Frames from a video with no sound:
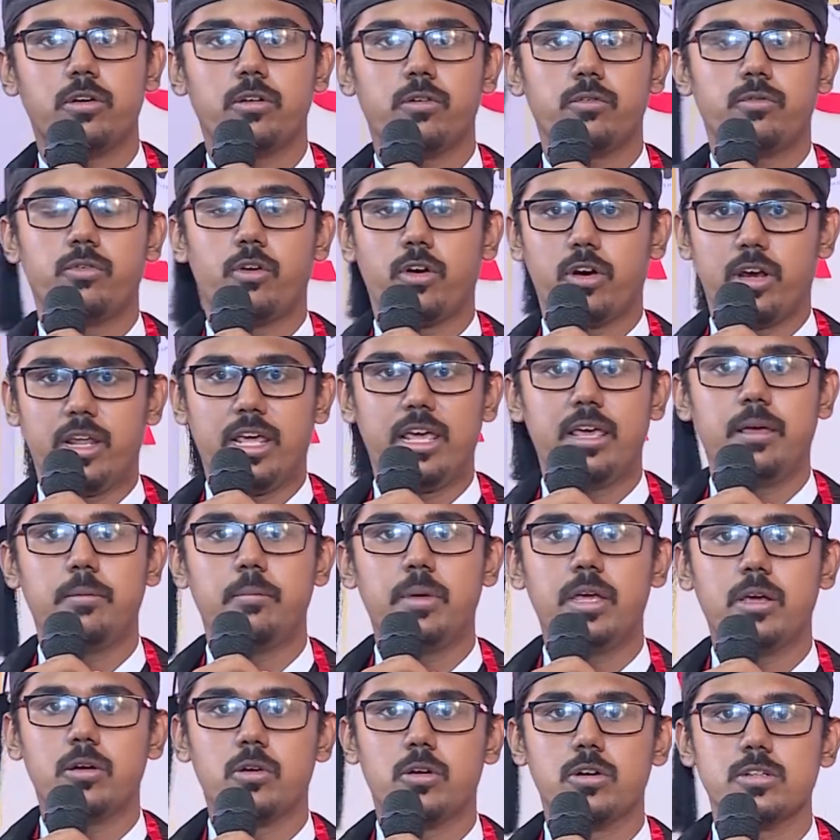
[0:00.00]
for
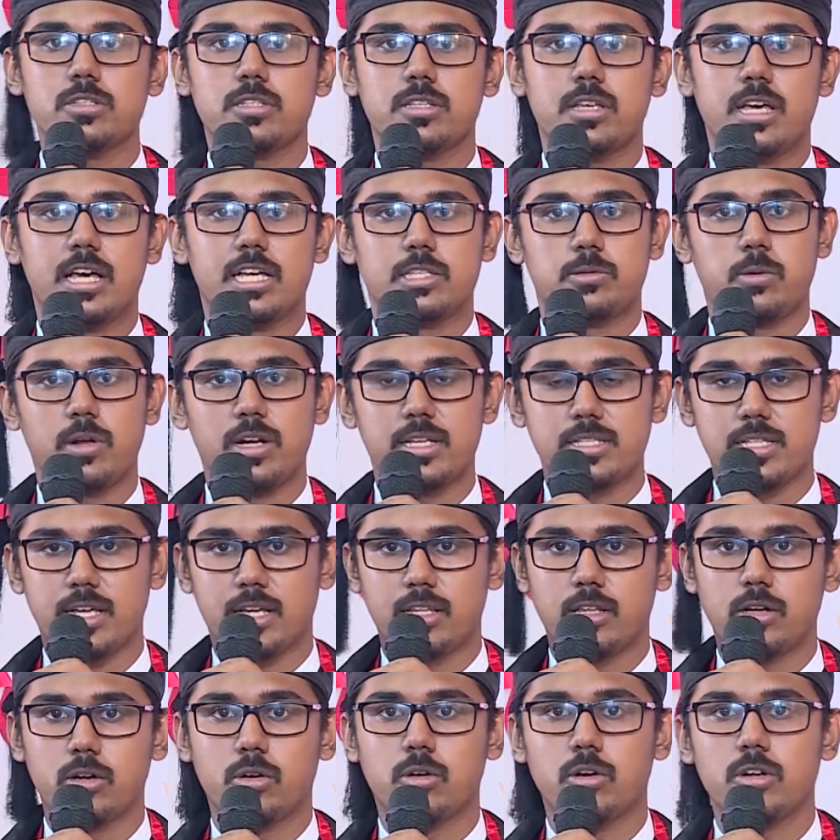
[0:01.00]
AME course as well as
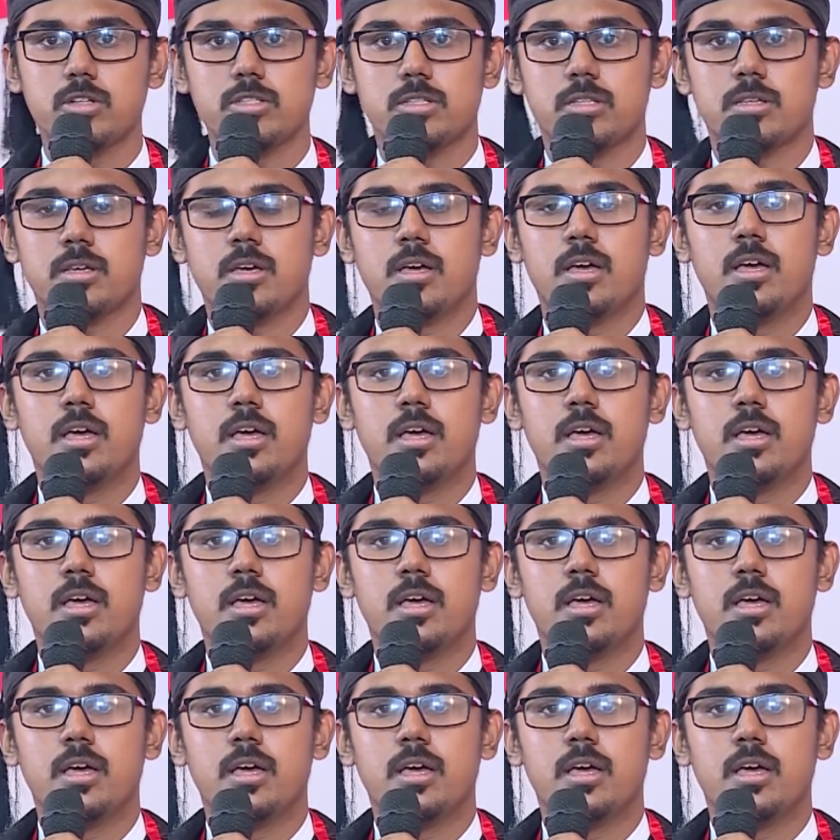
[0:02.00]
other course.